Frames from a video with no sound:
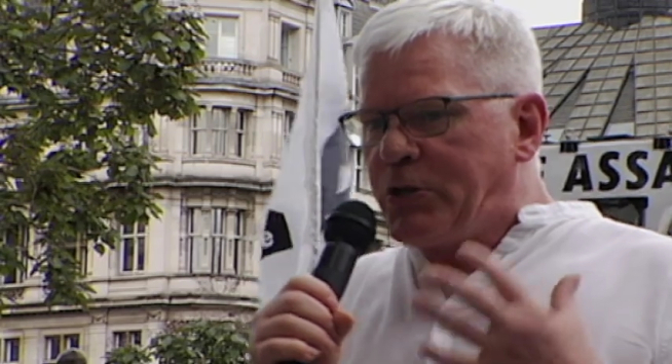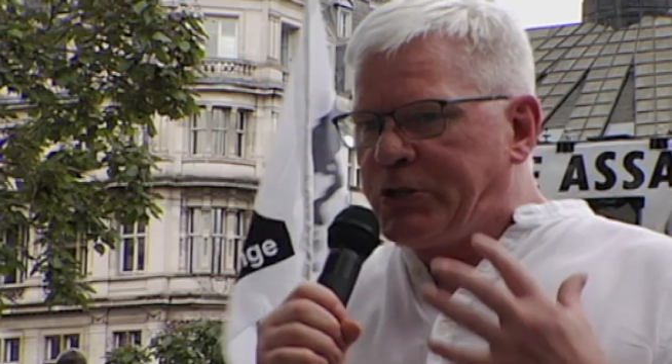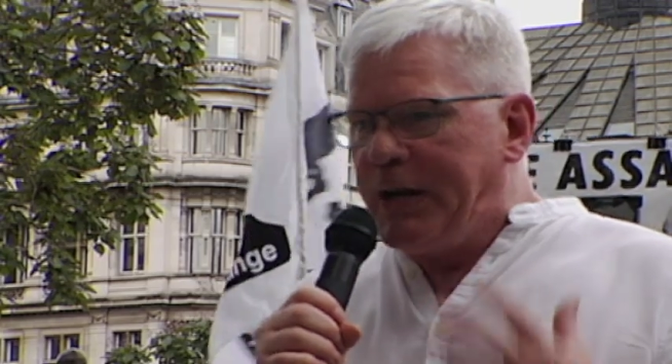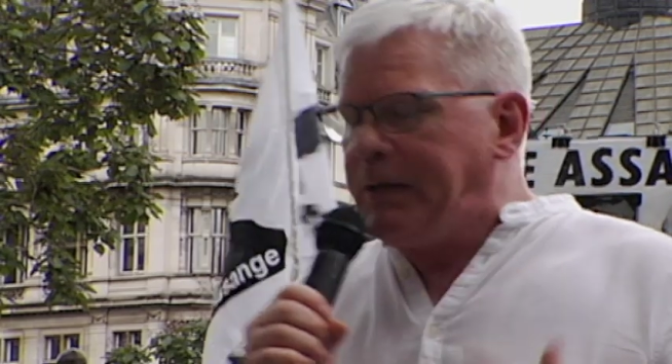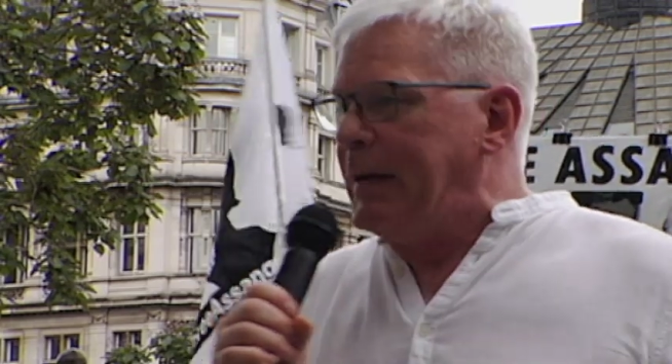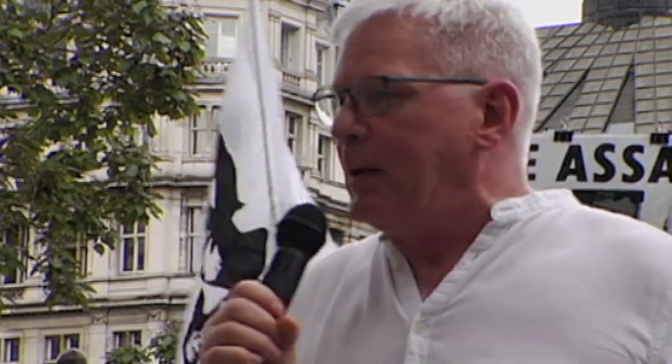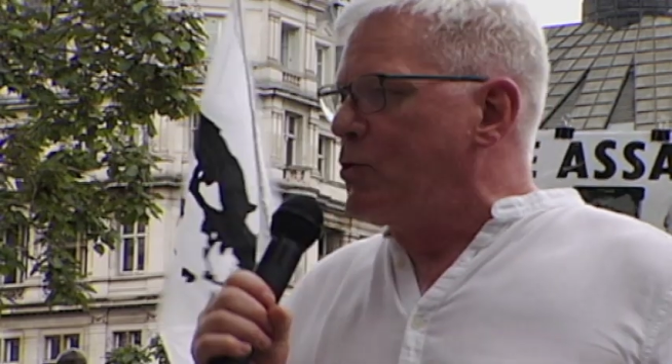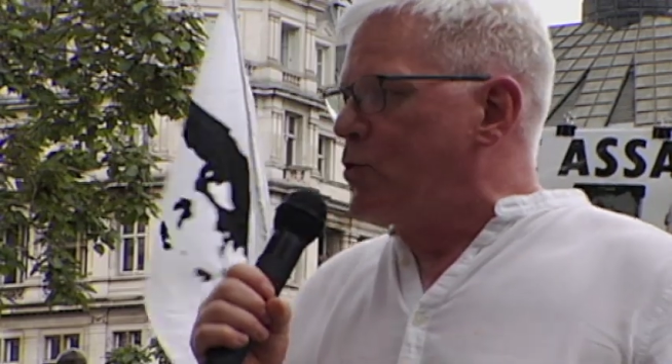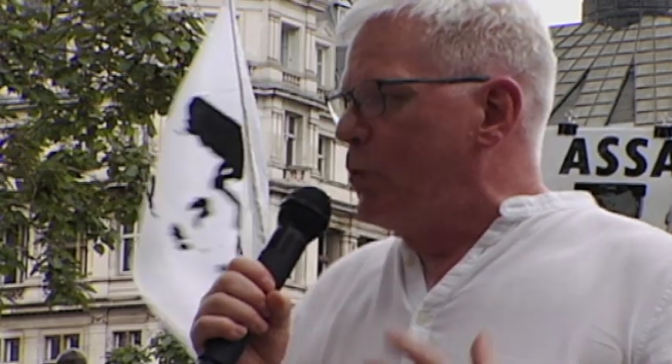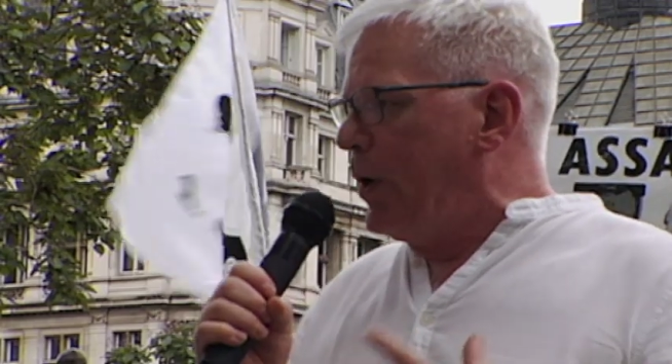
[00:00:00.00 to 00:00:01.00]
are sitting,
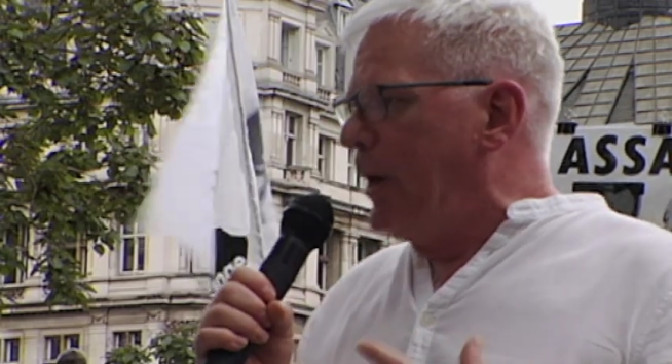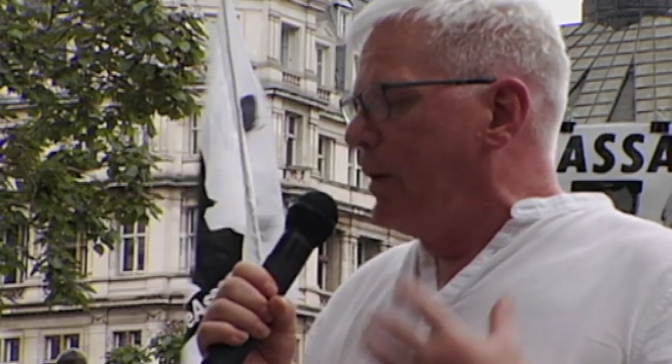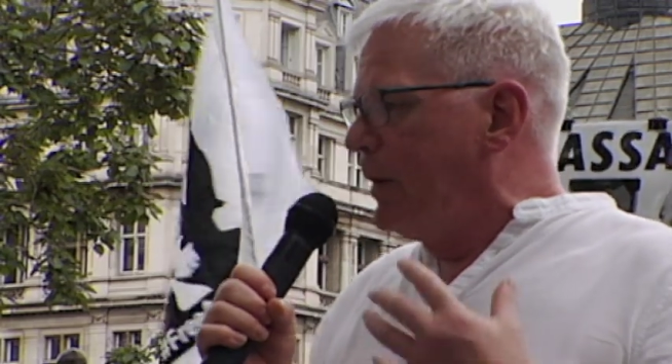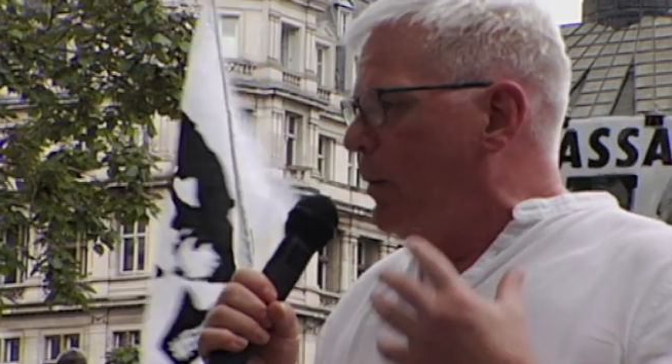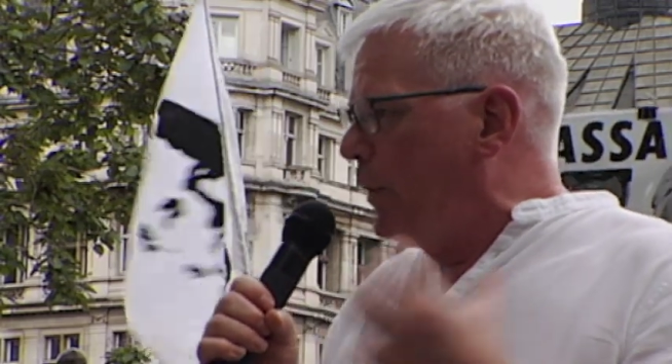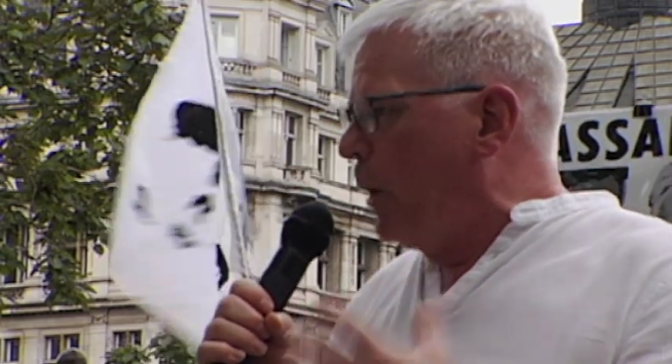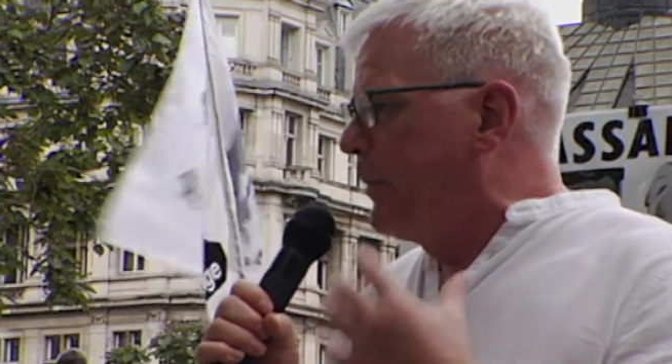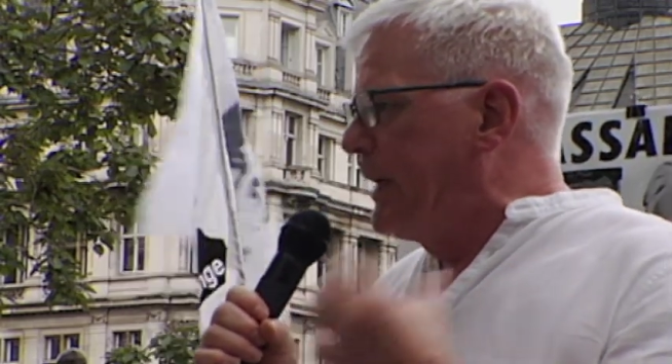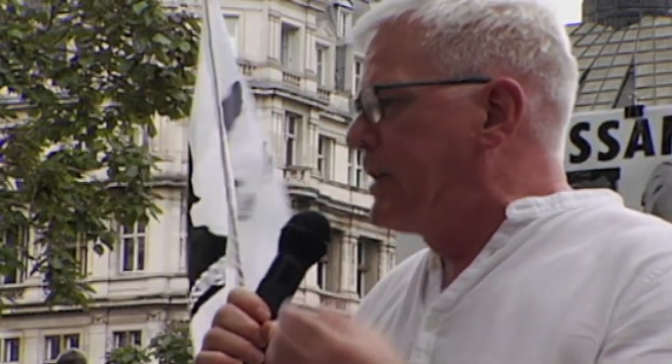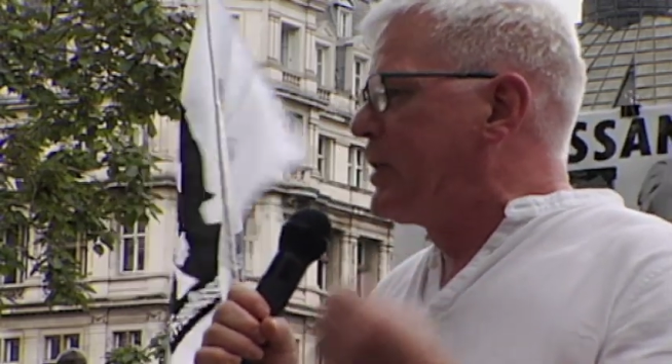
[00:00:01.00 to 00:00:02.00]
drawing up
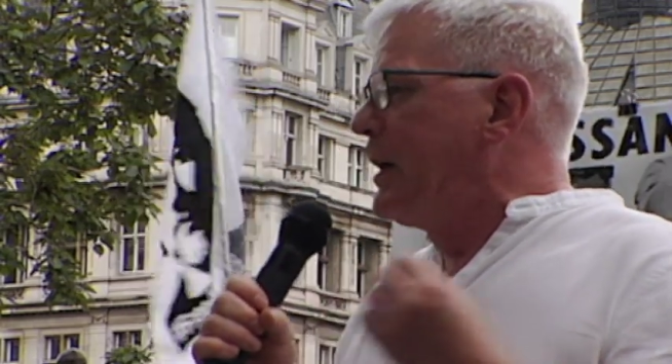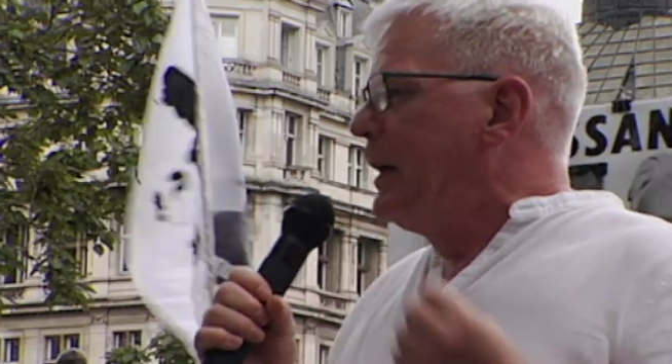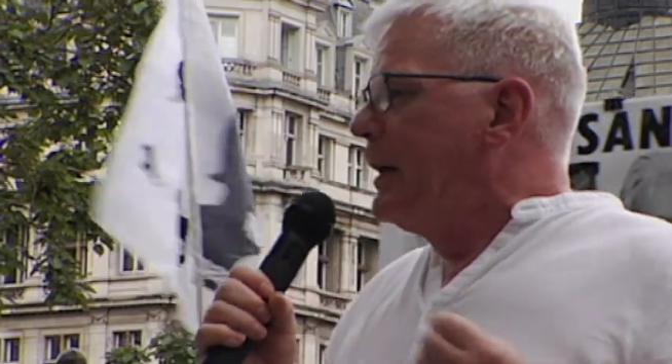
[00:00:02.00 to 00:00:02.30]
these